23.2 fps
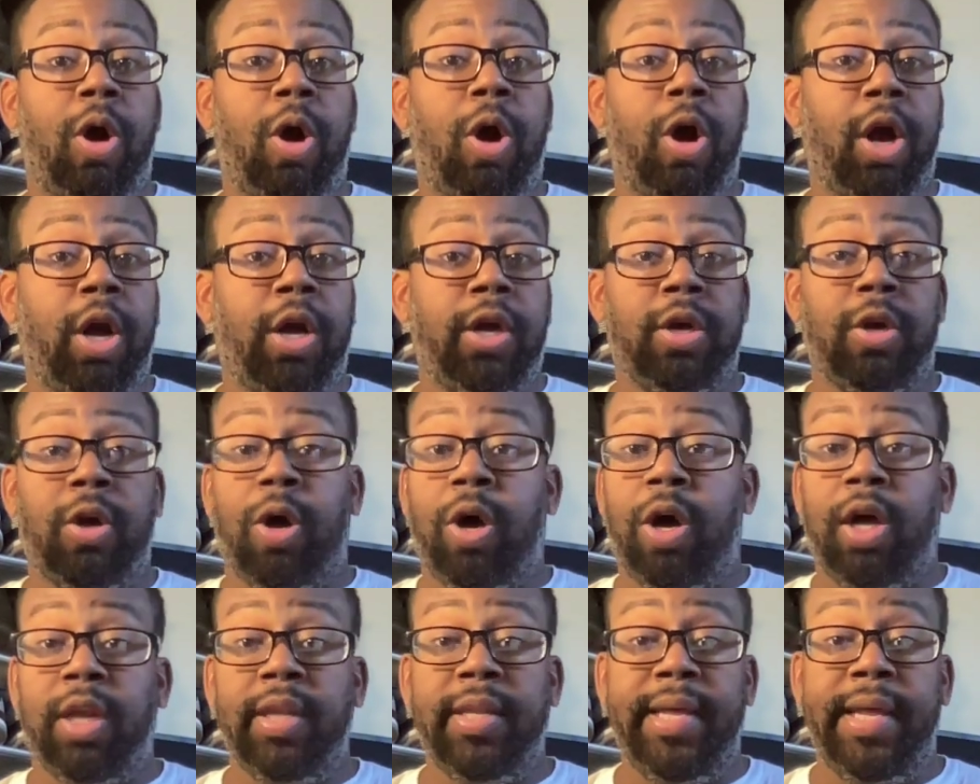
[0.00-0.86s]
are
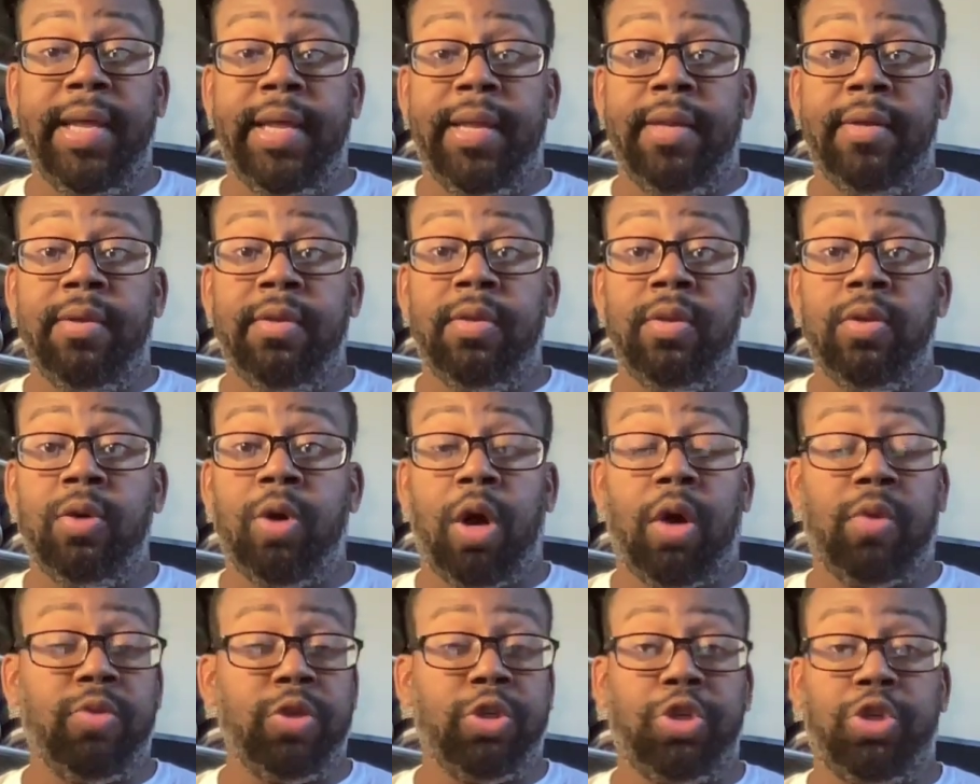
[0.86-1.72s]
all in,
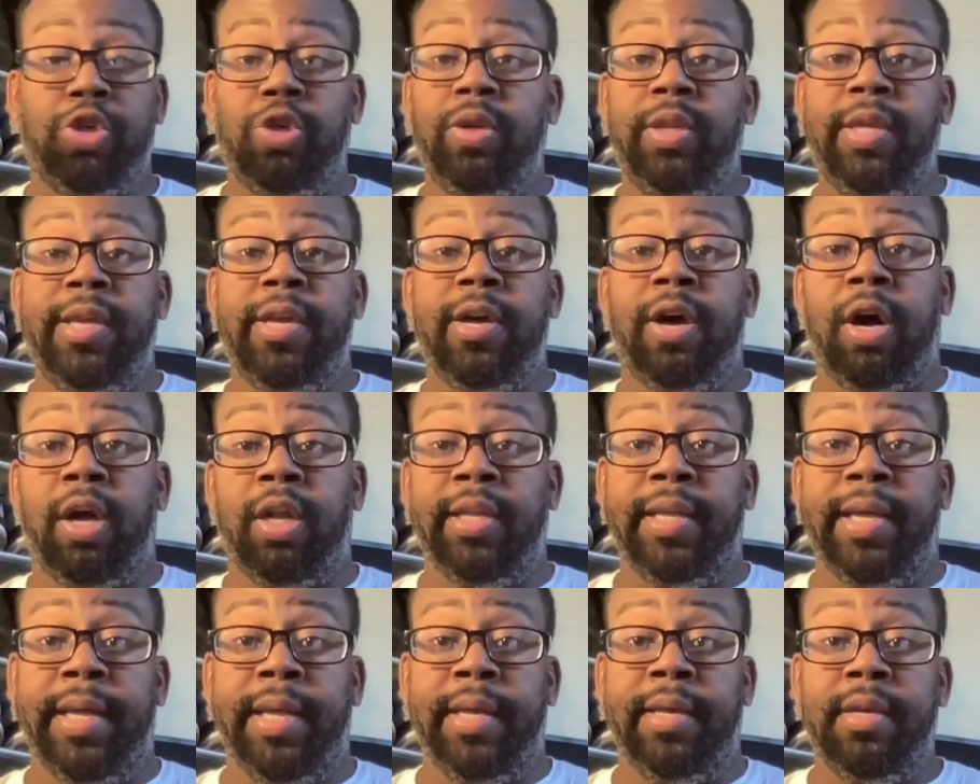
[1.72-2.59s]
or were truly
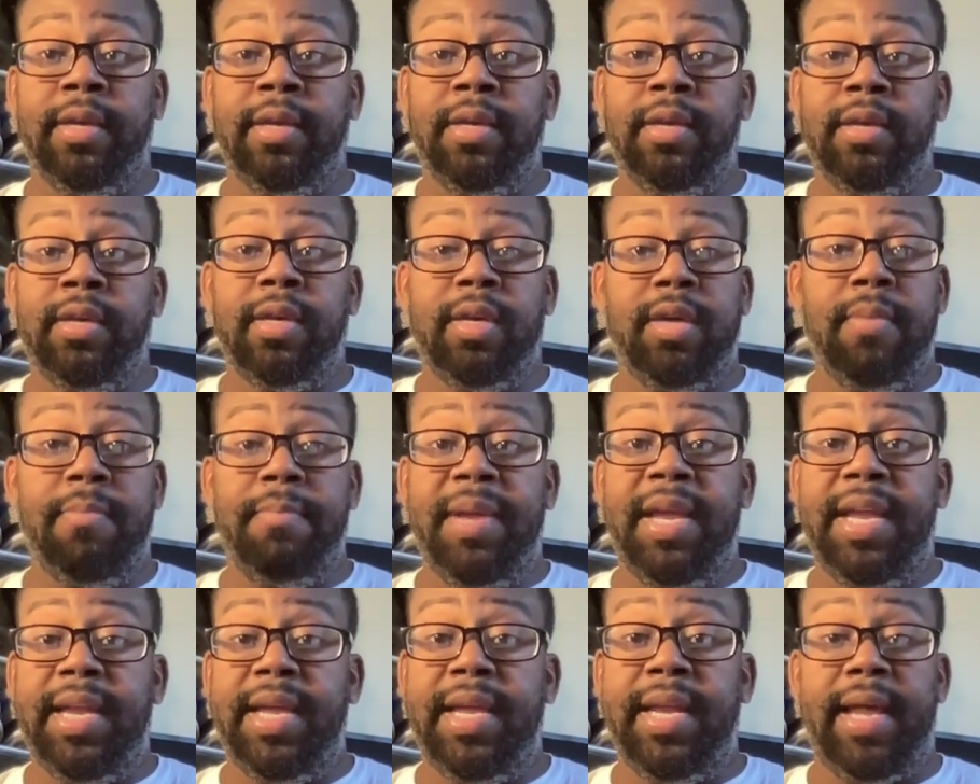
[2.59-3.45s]
all in,
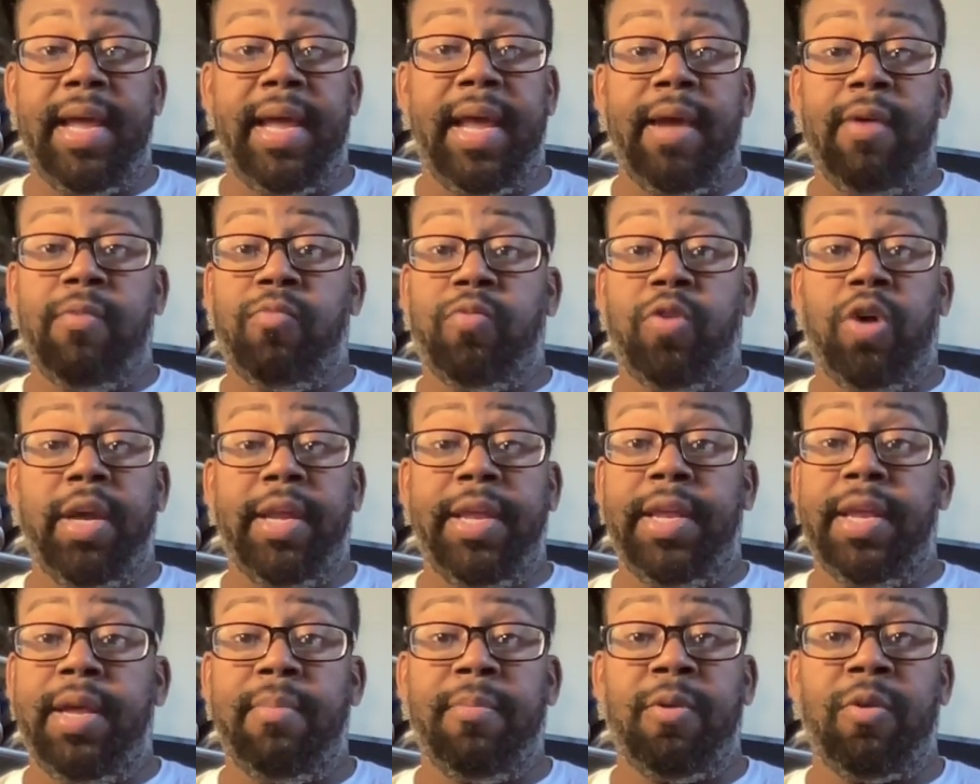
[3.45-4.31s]
committed and
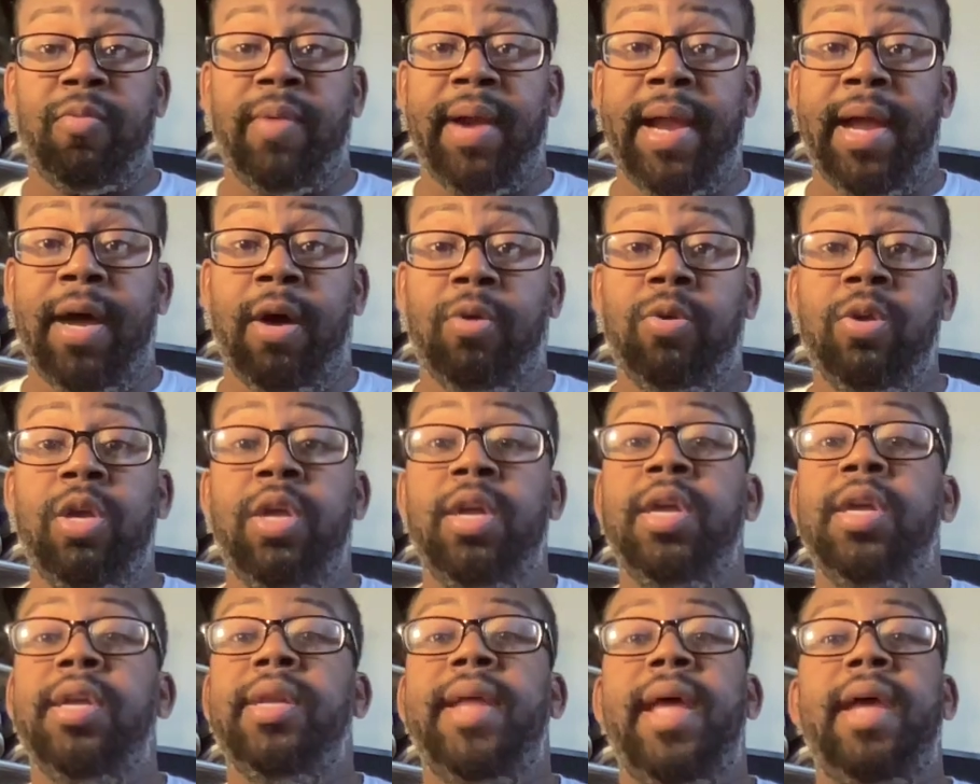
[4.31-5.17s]
wanted him around,
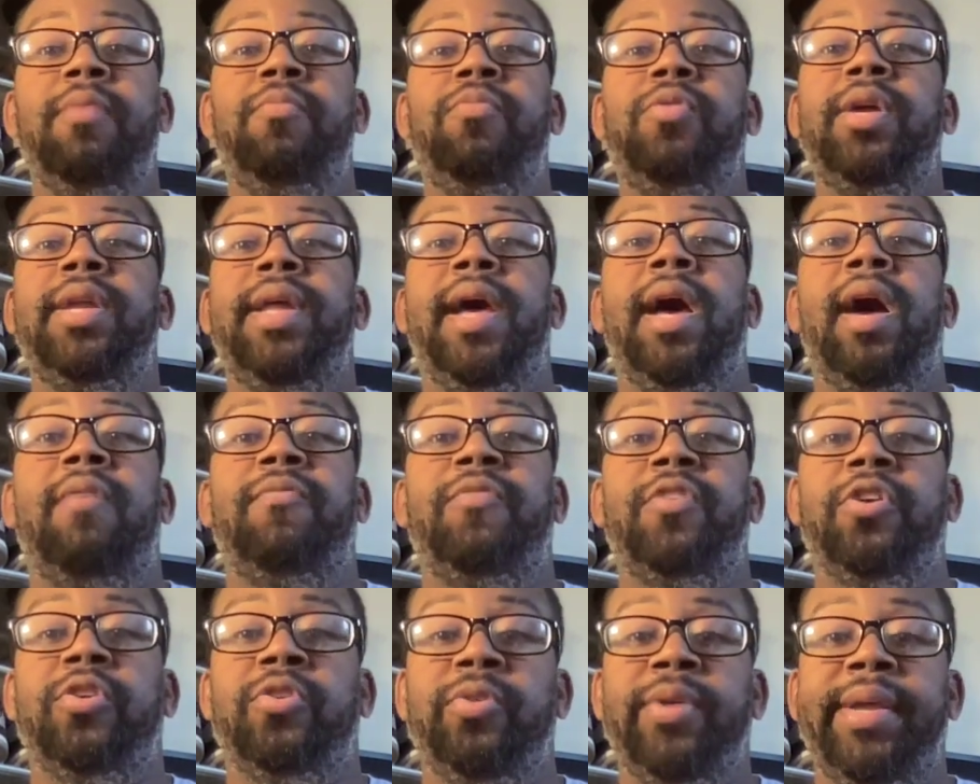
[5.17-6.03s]
they would have
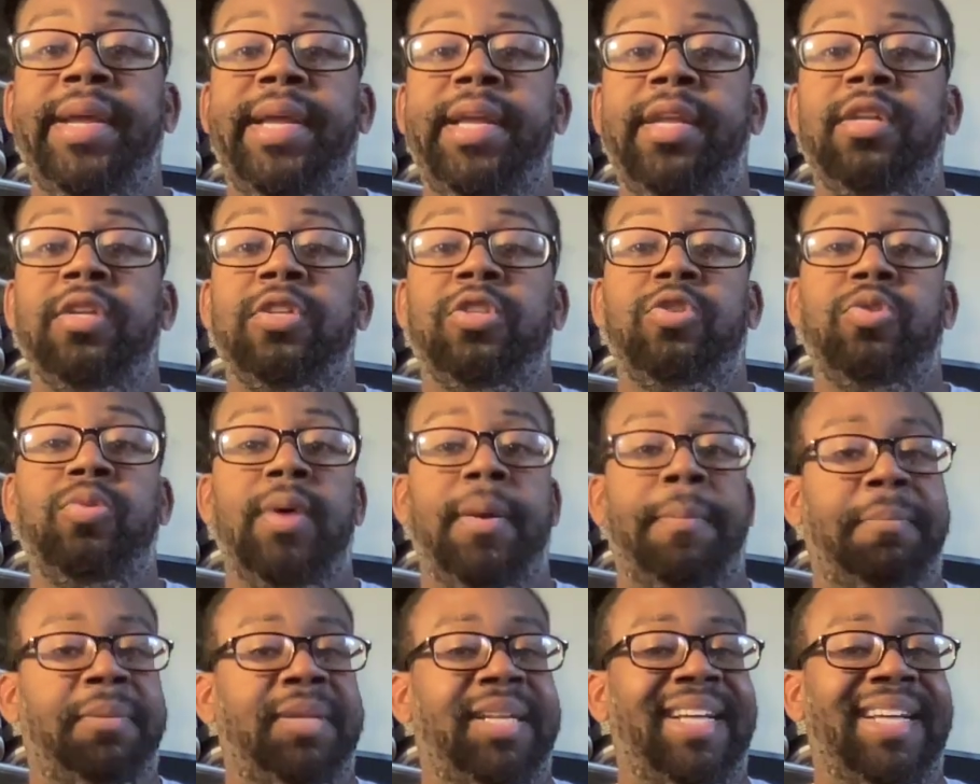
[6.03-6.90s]
agreed to
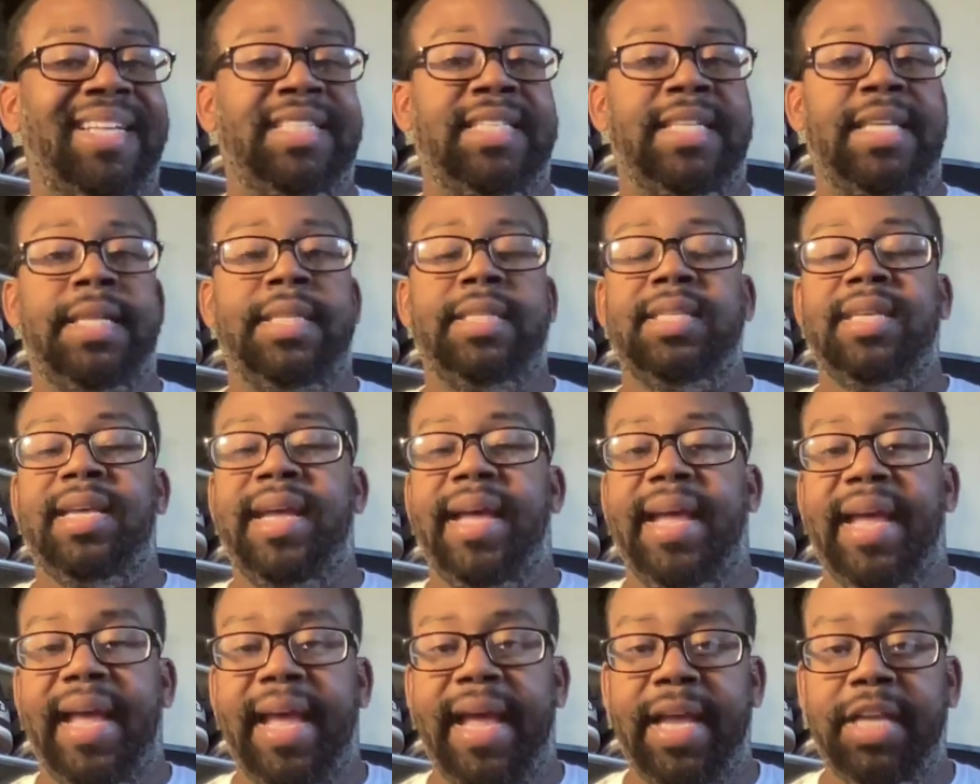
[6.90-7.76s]
a pleasant
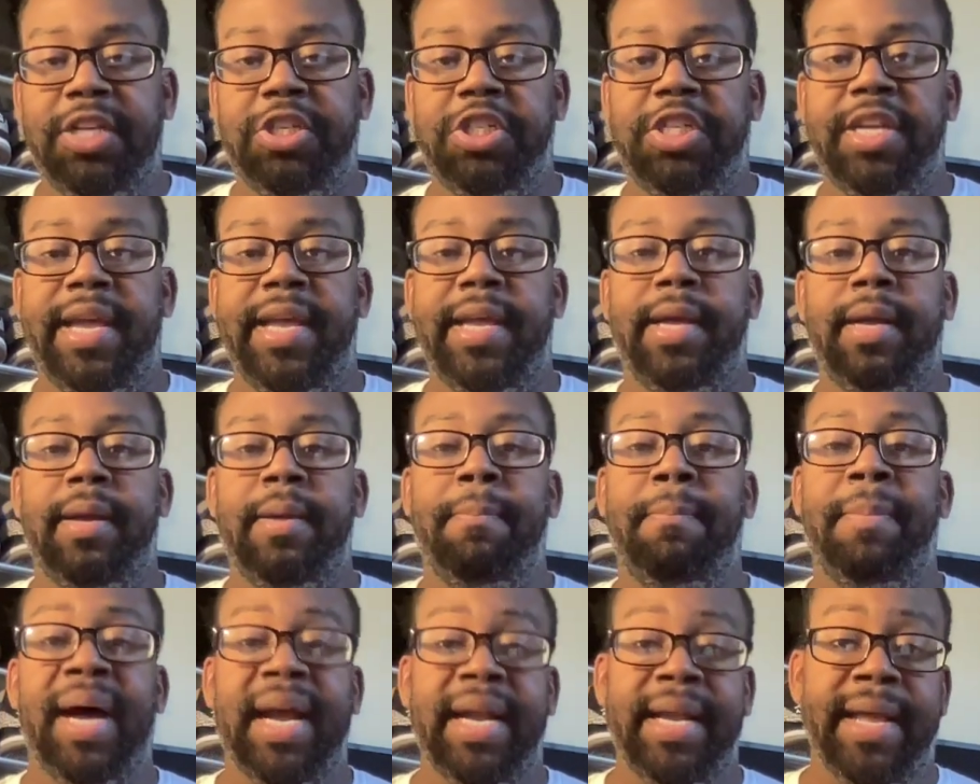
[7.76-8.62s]
handshake
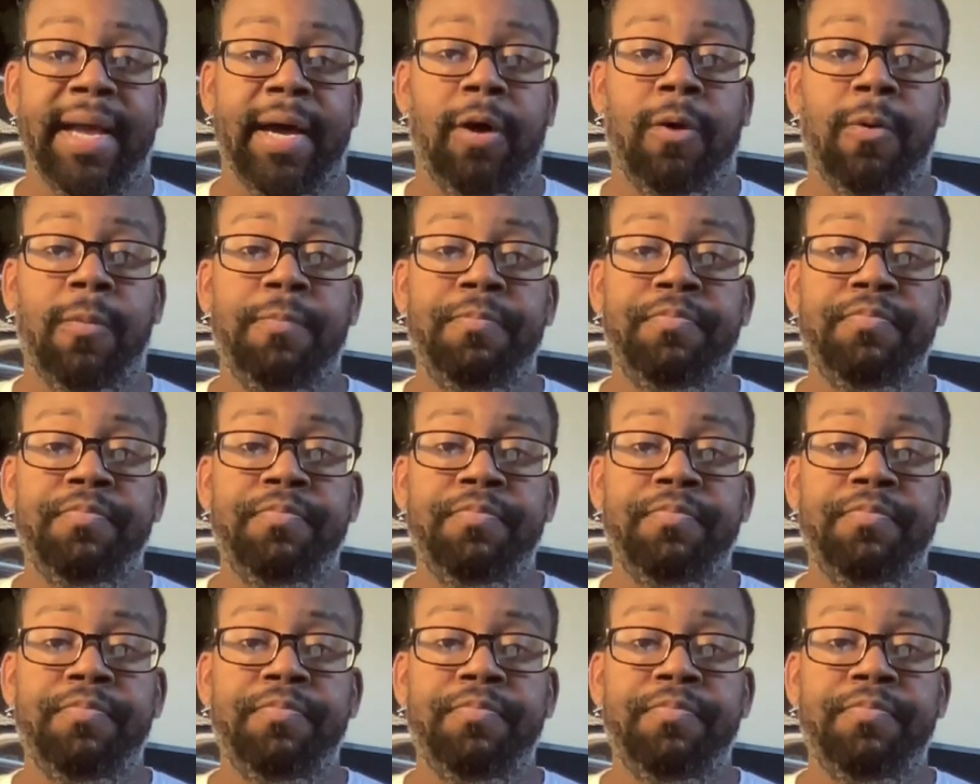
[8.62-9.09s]
by now.